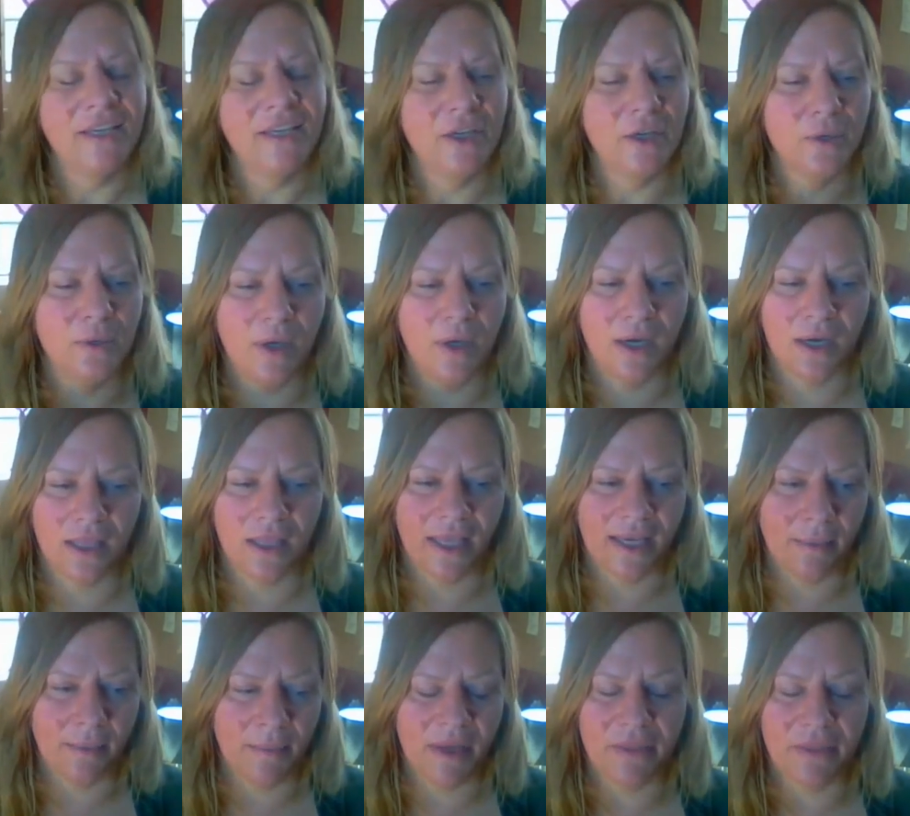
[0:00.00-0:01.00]
you know
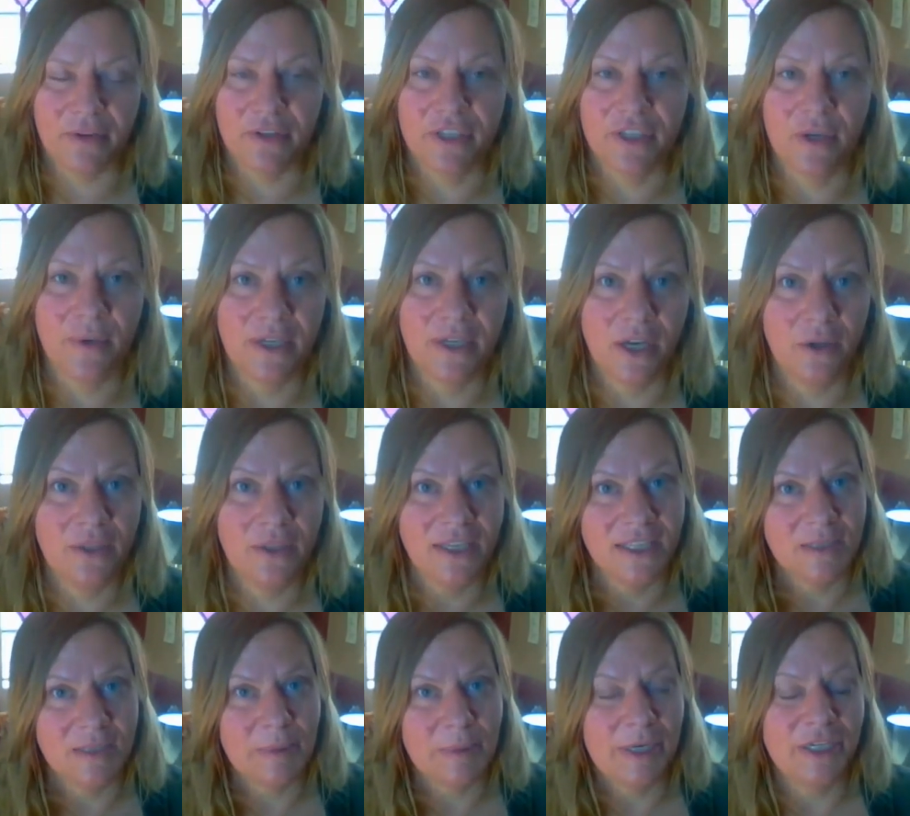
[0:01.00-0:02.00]
like a month or so ago the
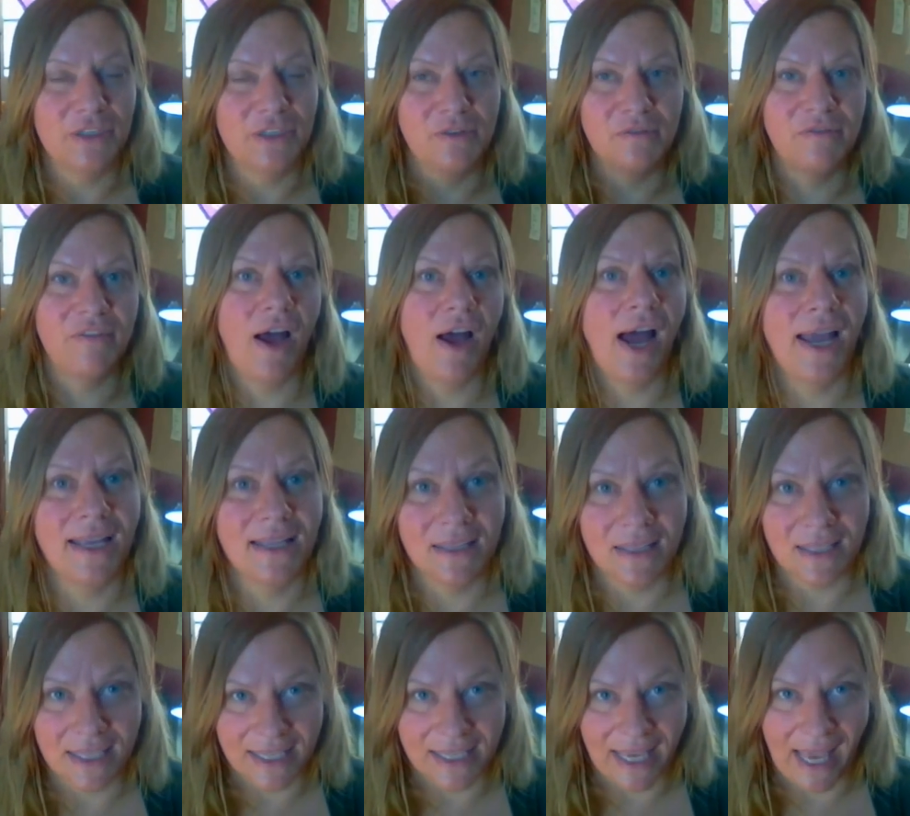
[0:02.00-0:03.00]
inspiration
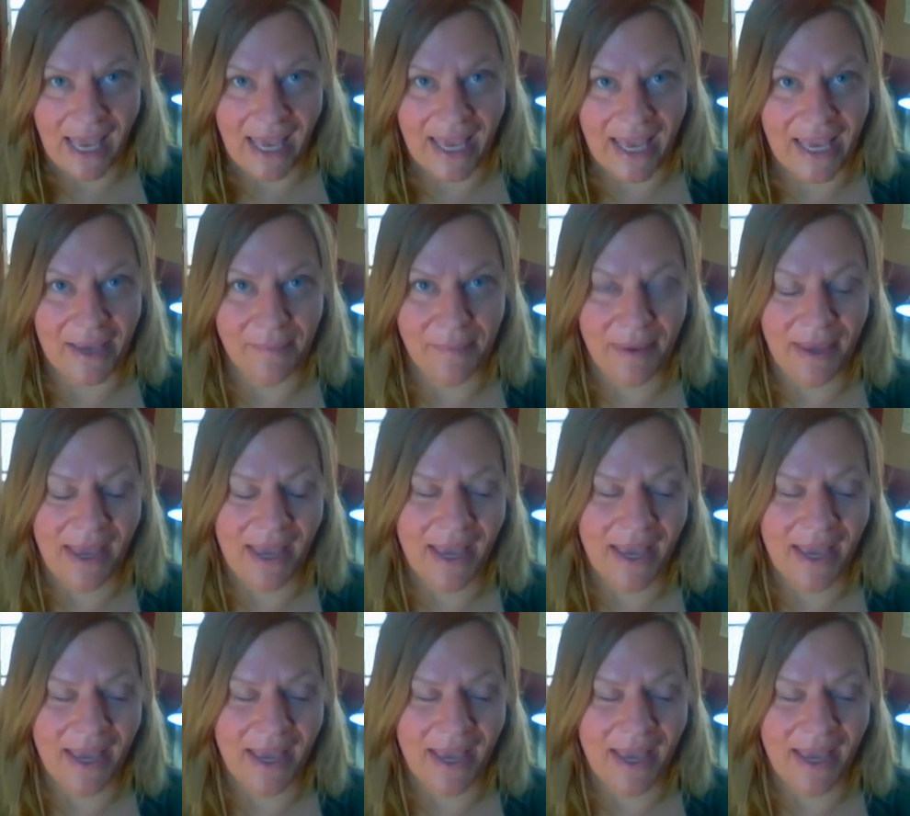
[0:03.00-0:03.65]
finally came